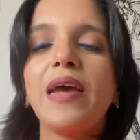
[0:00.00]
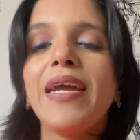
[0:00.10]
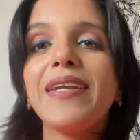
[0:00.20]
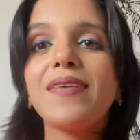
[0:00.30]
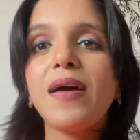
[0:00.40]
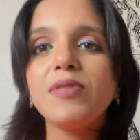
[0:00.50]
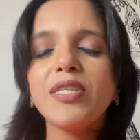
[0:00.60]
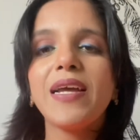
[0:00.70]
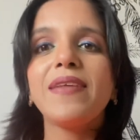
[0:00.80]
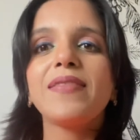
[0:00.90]
It comes
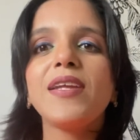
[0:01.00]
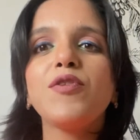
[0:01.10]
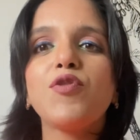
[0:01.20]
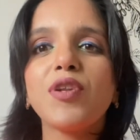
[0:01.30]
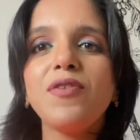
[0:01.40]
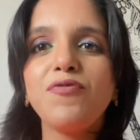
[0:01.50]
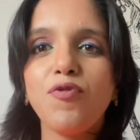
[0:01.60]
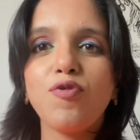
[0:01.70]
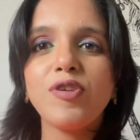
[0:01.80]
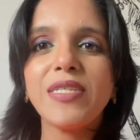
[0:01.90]
in, I think, total
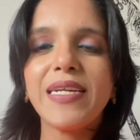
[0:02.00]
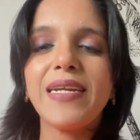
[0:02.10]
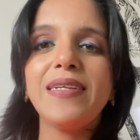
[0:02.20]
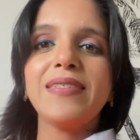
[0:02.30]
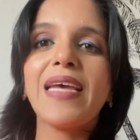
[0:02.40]
4 shades.